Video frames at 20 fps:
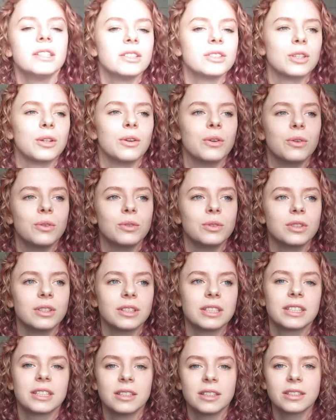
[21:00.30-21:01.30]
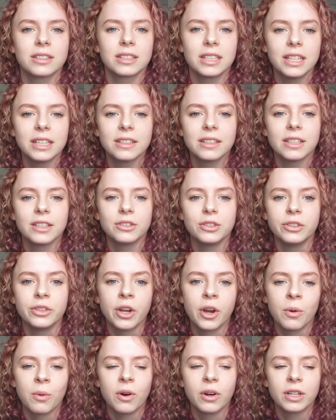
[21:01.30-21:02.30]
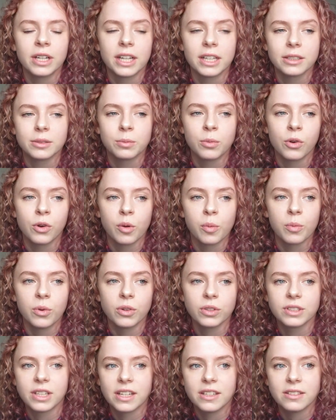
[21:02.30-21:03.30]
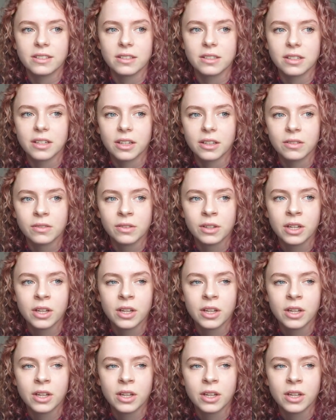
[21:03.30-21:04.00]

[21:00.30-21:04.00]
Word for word: So the, the skin as you go on gets more and more sensitive.